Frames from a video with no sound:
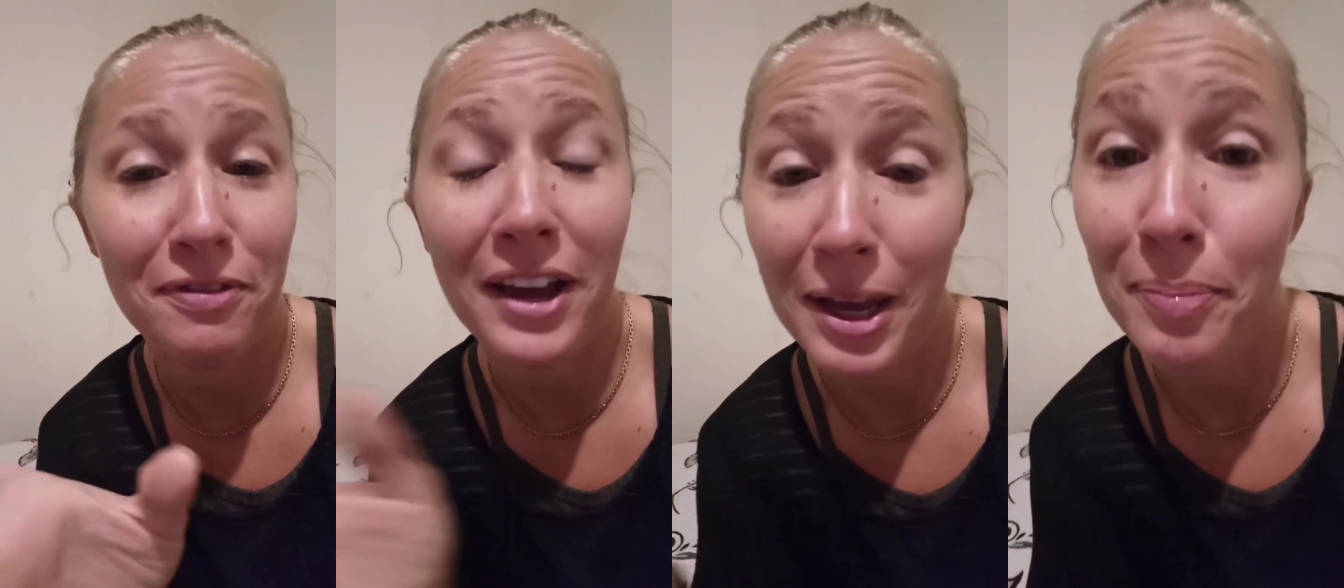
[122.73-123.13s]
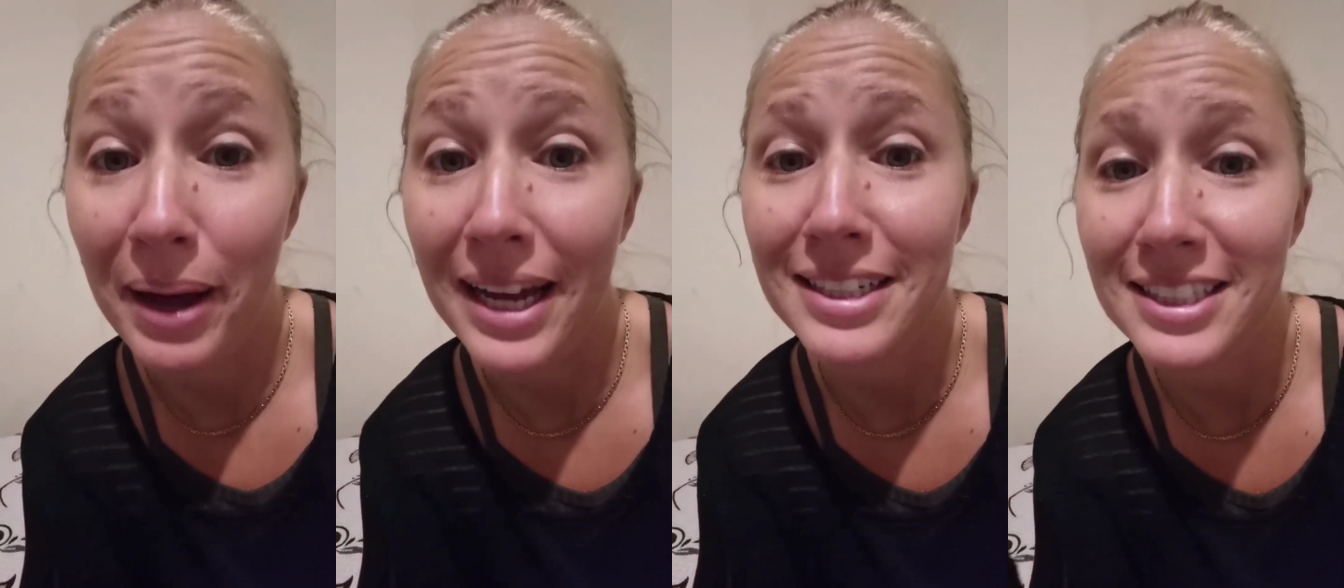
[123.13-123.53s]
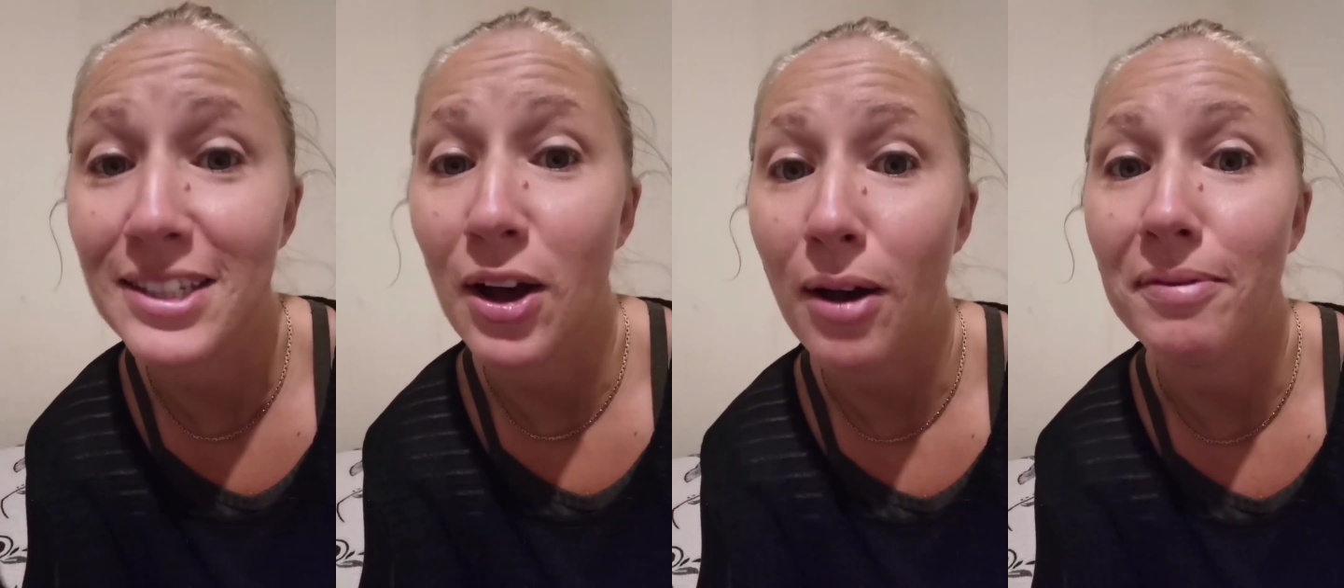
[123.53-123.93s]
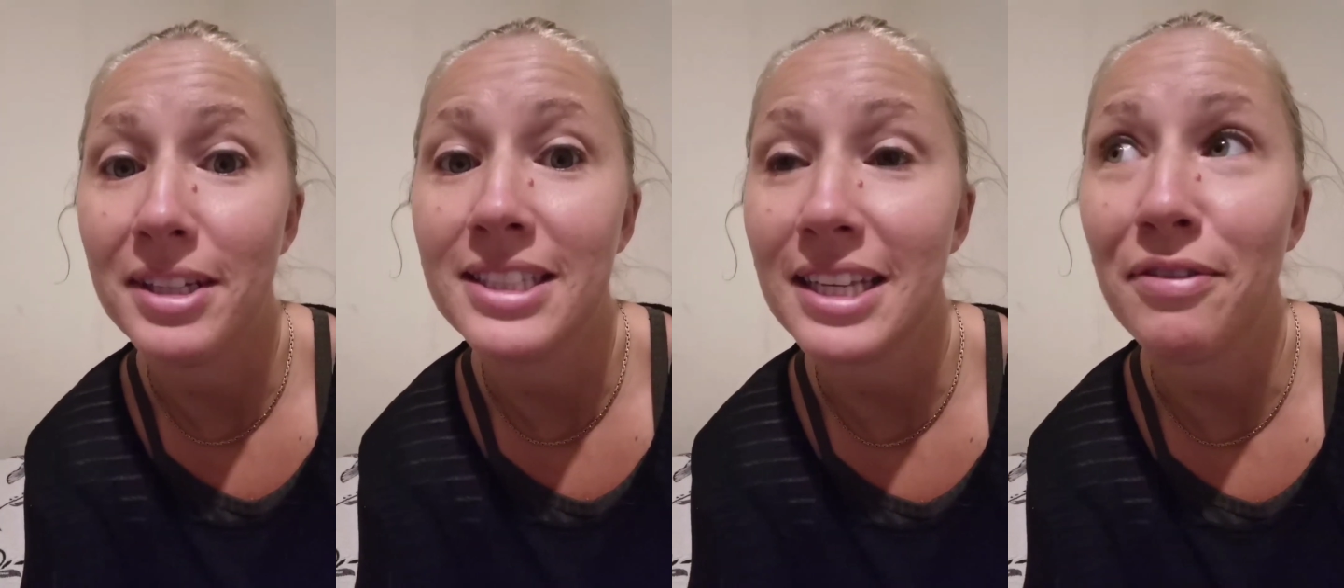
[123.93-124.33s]
fake badge. It's
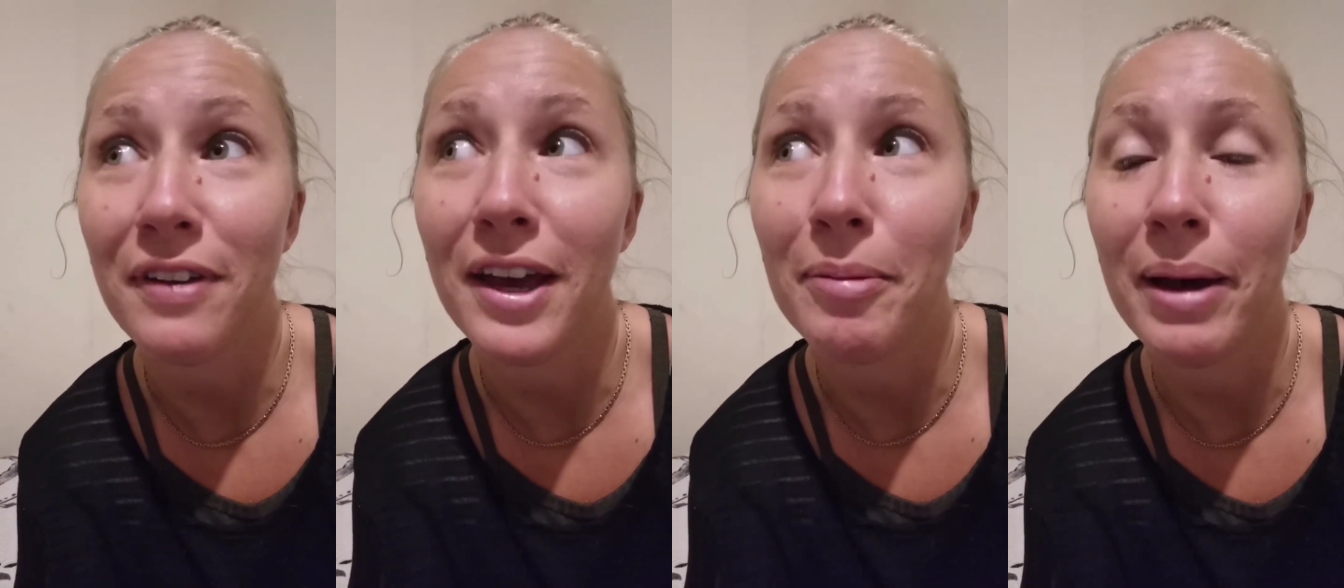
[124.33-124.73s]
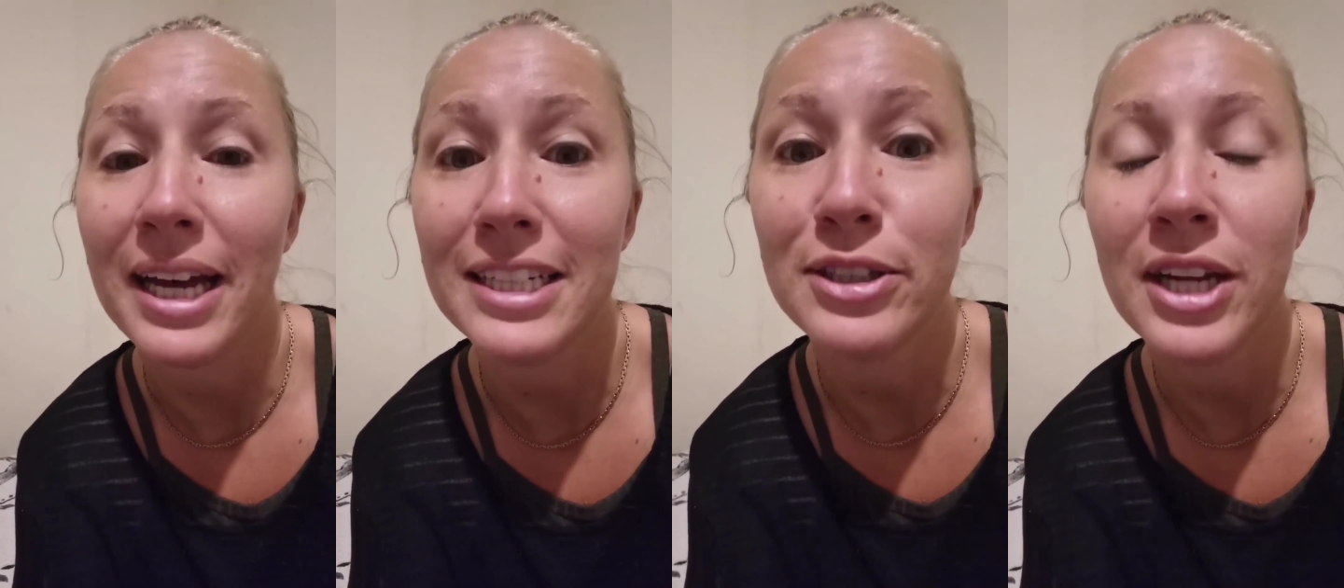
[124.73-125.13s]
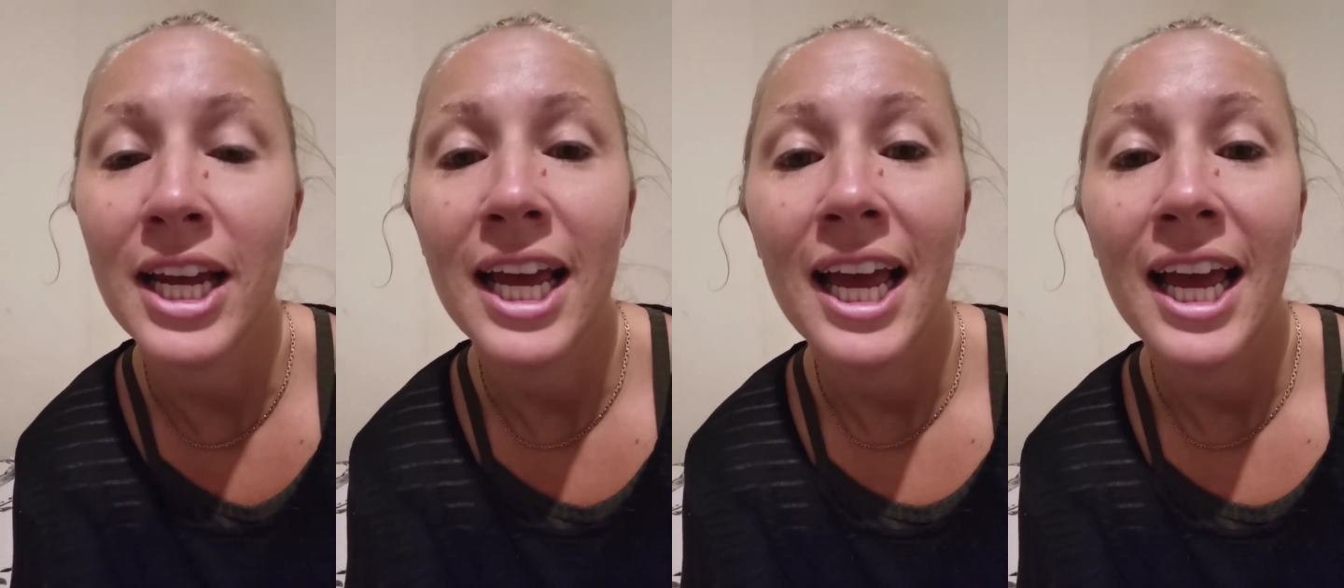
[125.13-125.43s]
obviously a fake badge.